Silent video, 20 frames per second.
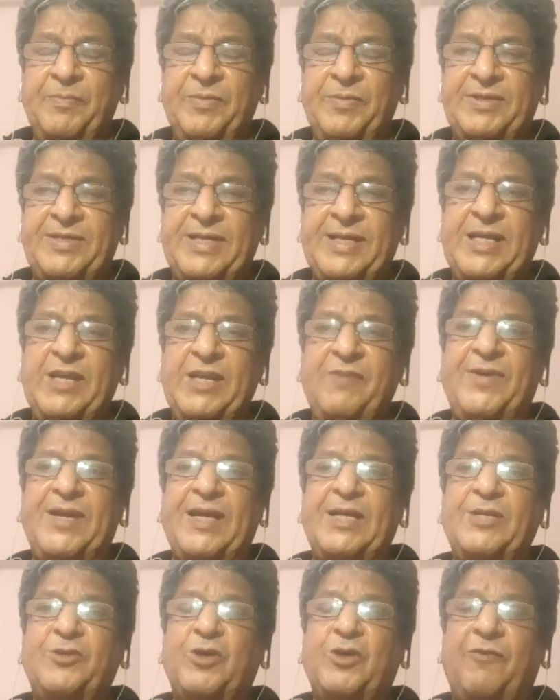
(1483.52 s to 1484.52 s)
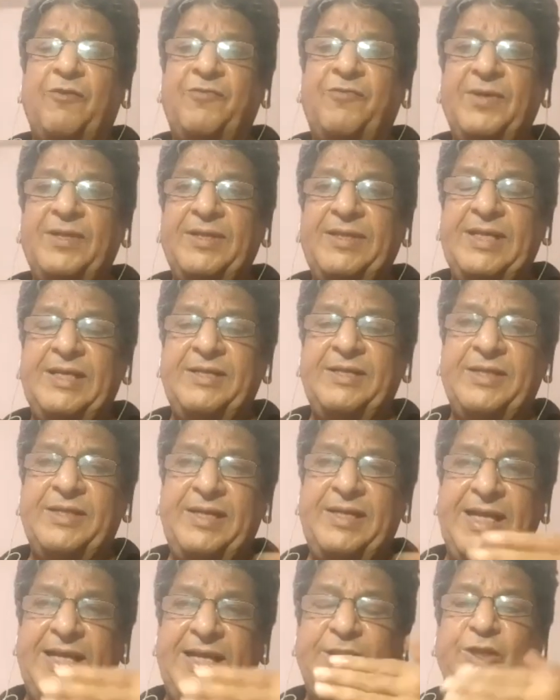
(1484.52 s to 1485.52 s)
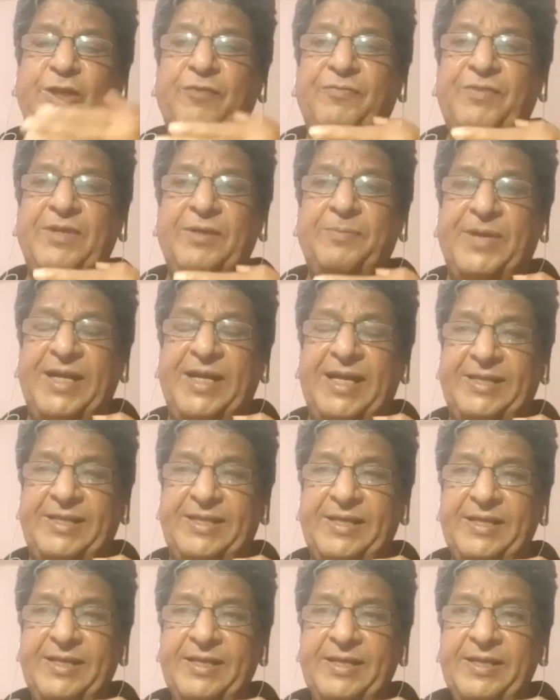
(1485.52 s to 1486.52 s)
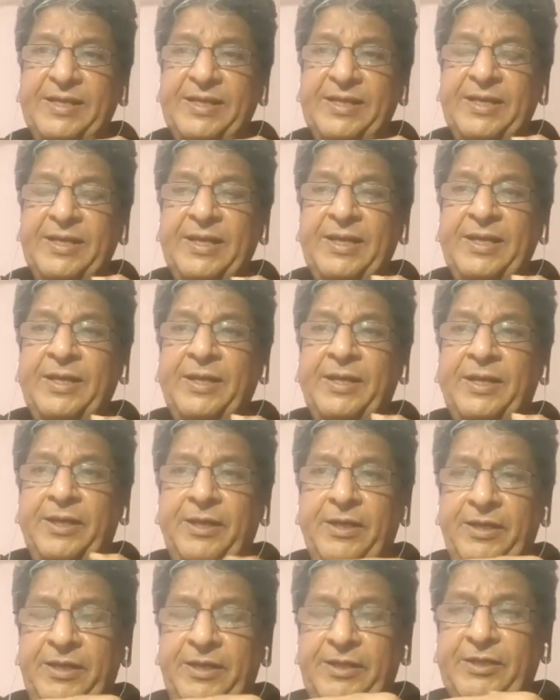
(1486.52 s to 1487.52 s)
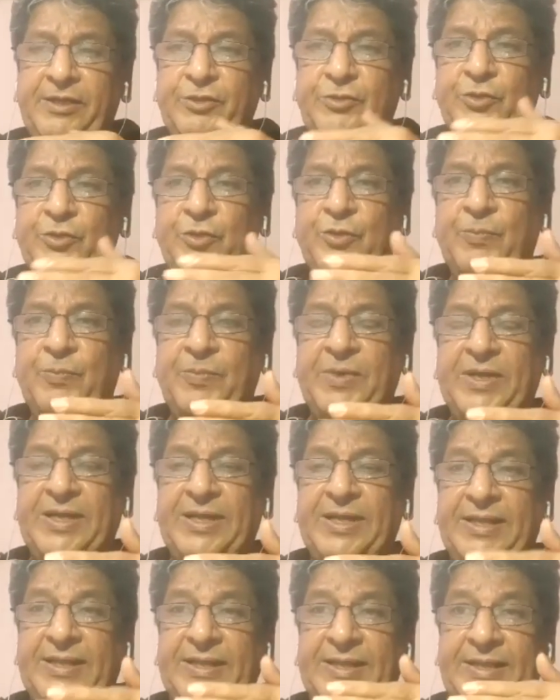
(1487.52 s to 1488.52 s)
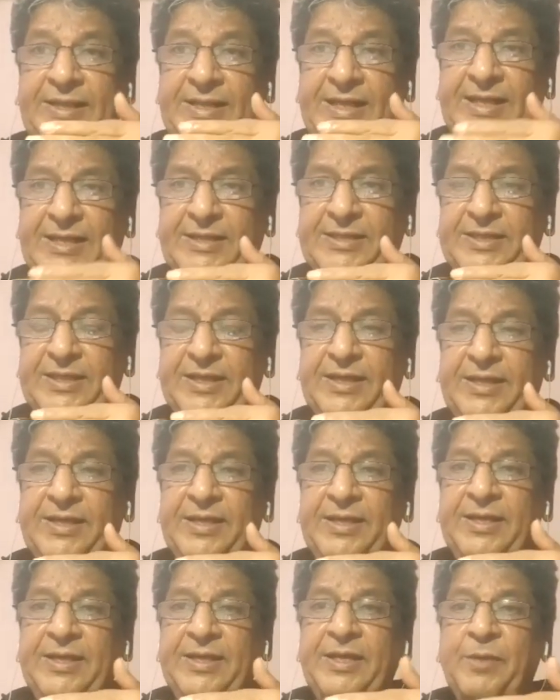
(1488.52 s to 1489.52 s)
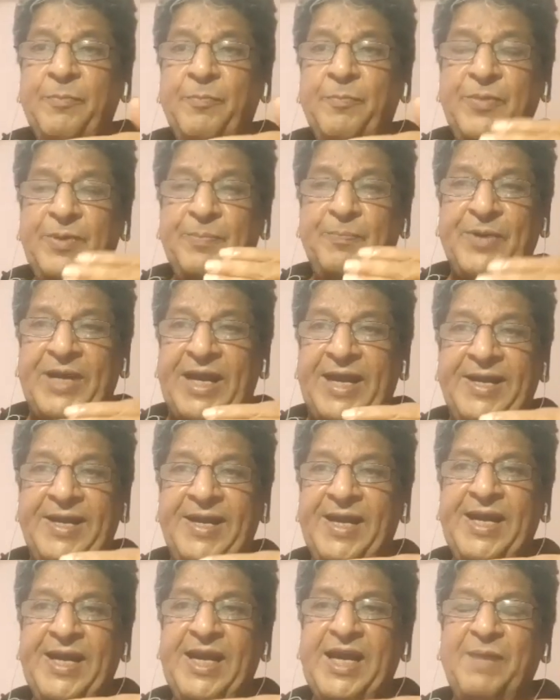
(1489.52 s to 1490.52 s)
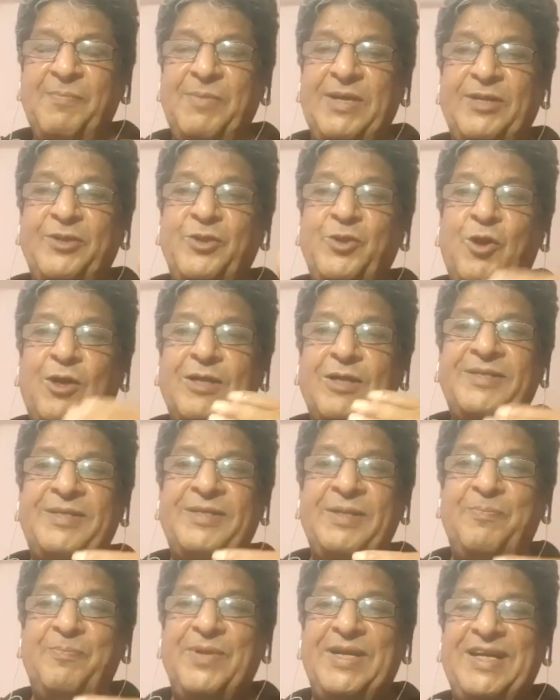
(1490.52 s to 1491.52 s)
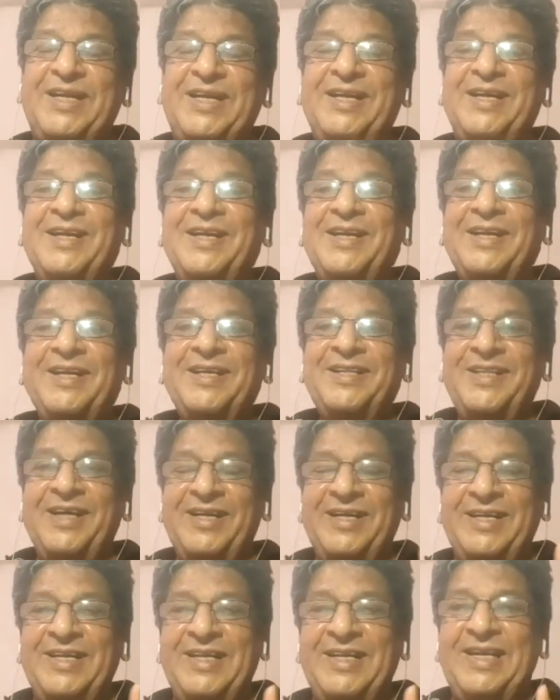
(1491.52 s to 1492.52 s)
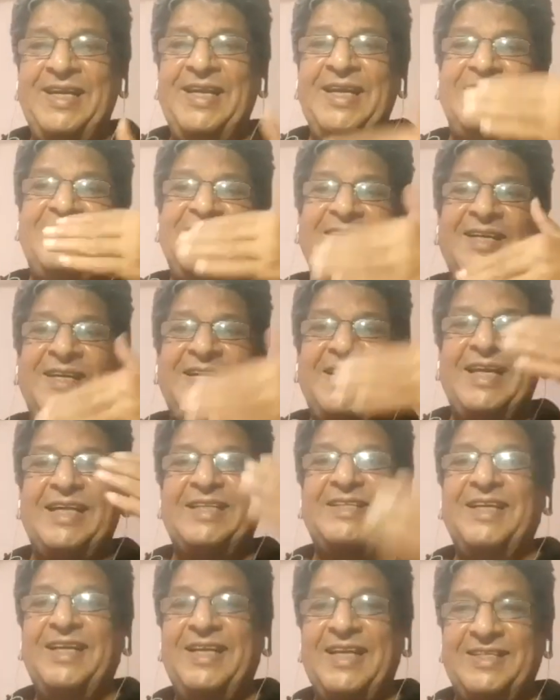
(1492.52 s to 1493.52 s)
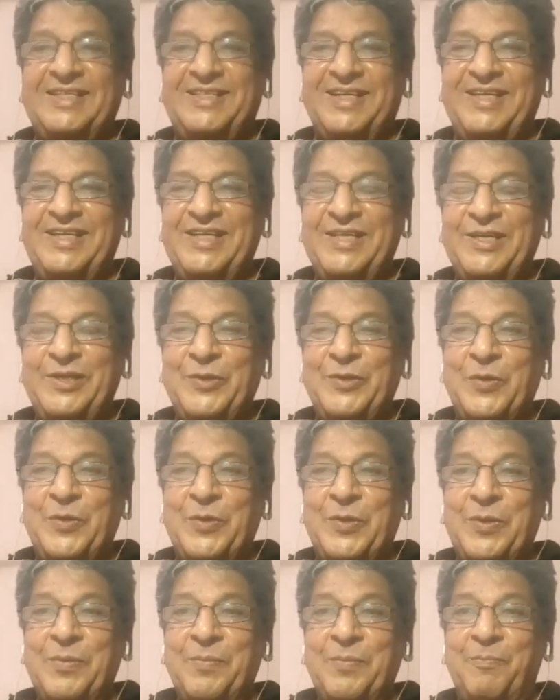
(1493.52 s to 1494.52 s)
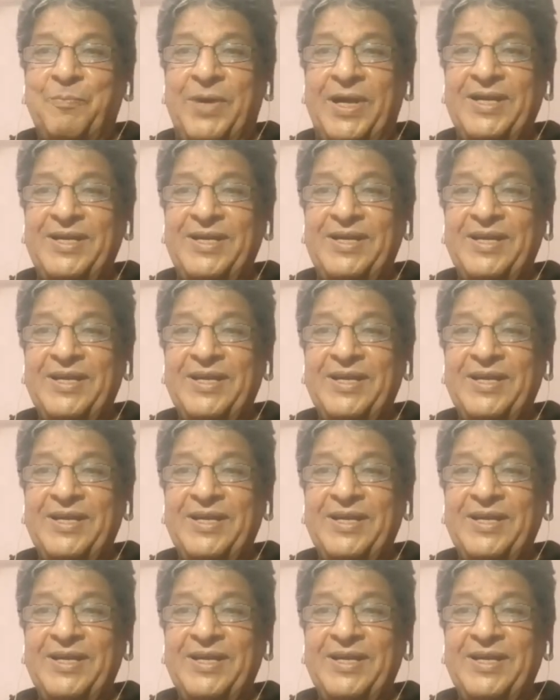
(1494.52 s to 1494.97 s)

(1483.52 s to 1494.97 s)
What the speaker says: significance of this length of the breath. So this pranayama is not simply the inhalation and exhalation, but